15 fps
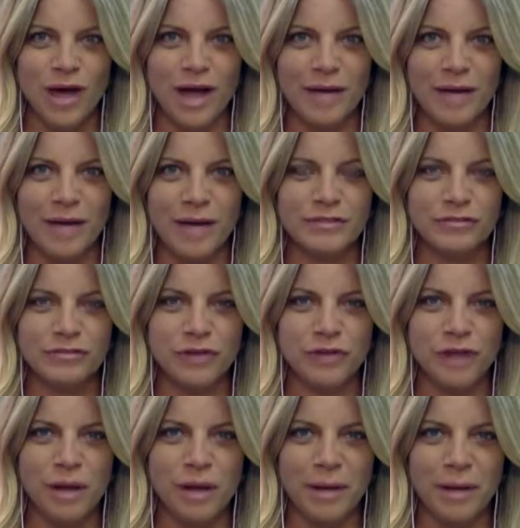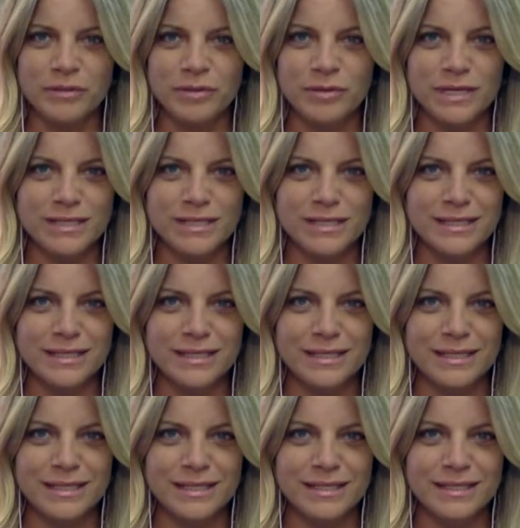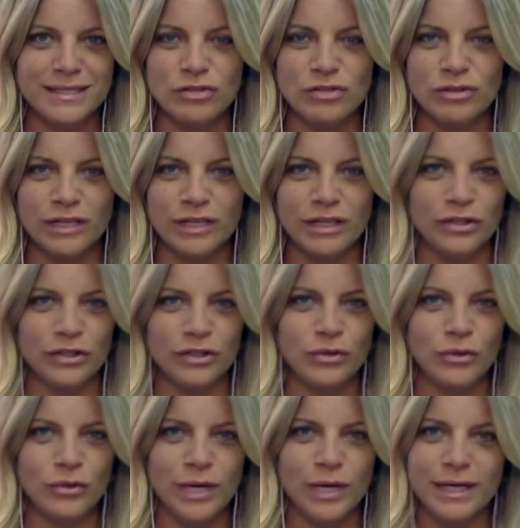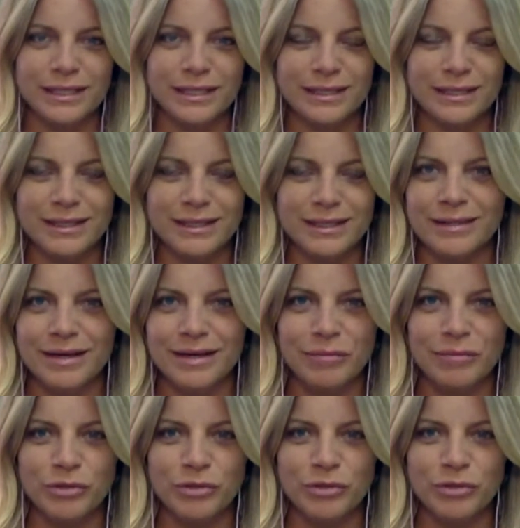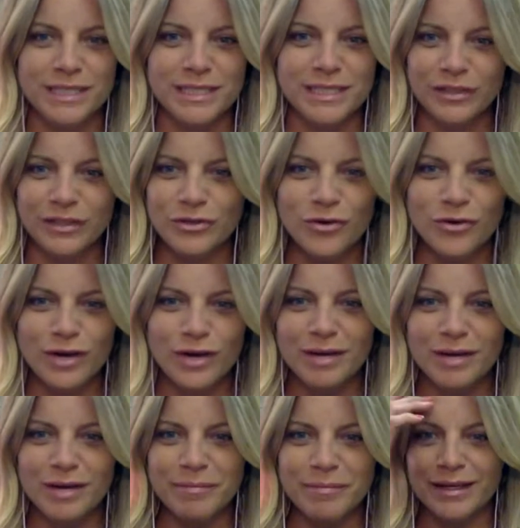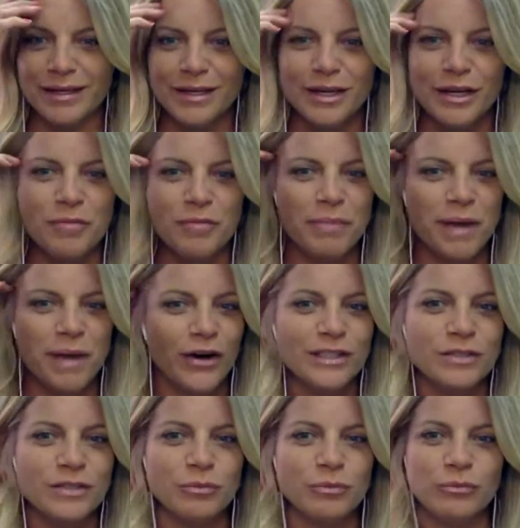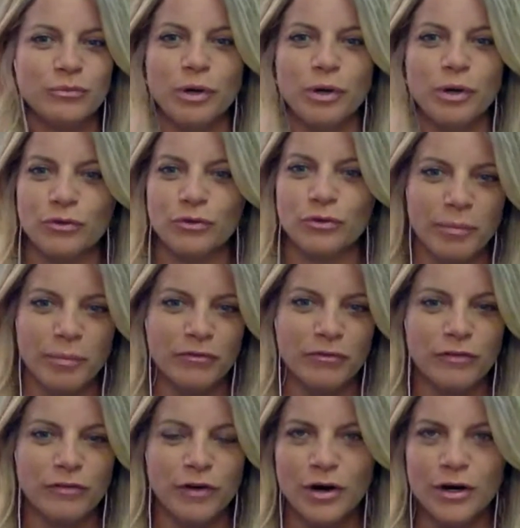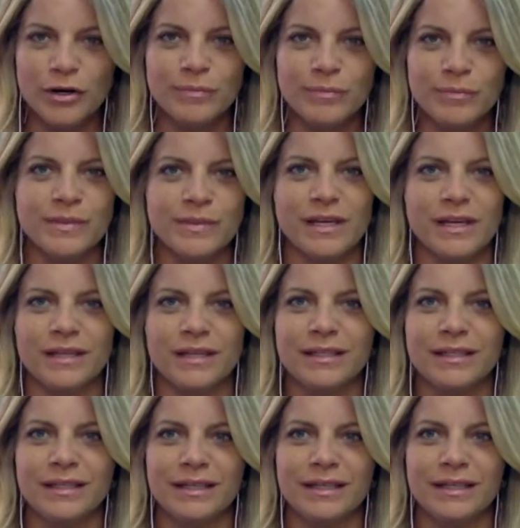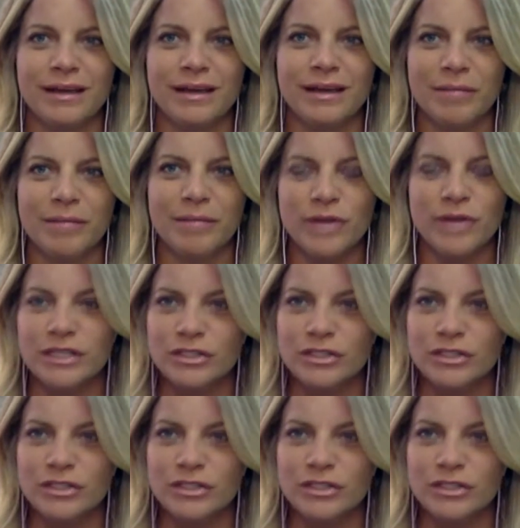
I was raised in central Illinois, in Bloomington, Illinois. My parents both grew up on farms, and so I